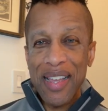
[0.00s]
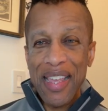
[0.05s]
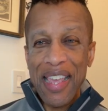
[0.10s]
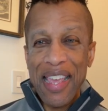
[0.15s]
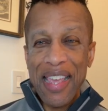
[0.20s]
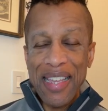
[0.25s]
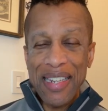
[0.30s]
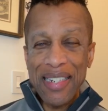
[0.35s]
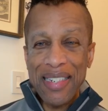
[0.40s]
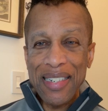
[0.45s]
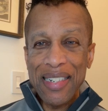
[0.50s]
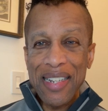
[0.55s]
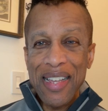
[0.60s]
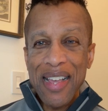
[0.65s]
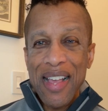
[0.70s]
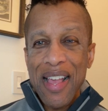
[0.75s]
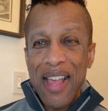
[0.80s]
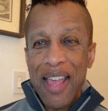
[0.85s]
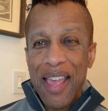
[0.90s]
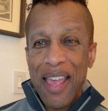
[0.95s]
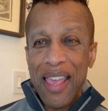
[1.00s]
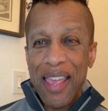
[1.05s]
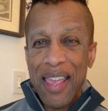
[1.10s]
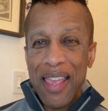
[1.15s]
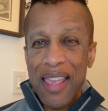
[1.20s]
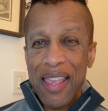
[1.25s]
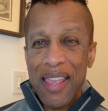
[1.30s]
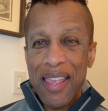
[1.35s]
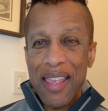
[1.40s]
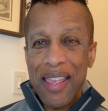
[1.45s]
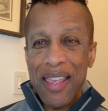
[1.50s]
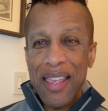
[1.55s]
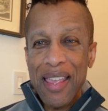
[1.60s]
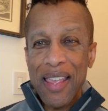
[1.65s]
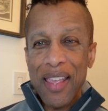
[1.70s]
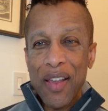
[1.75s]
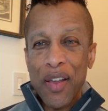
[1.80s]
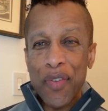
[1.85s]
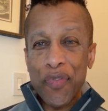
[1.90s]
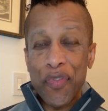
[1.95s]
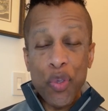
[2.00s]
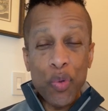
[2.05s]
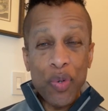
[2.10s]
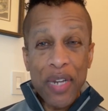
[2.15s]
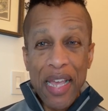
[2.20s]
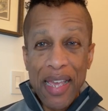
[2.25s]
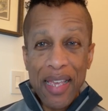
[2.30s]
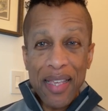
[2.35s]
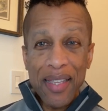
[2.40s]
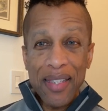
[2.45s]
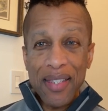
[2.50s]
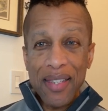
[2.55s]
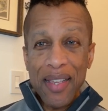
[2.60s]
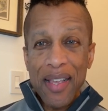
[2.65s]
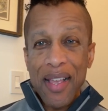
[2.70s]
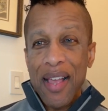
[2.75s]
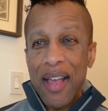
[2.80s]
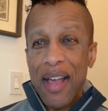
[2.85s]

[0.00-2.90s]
in a few days.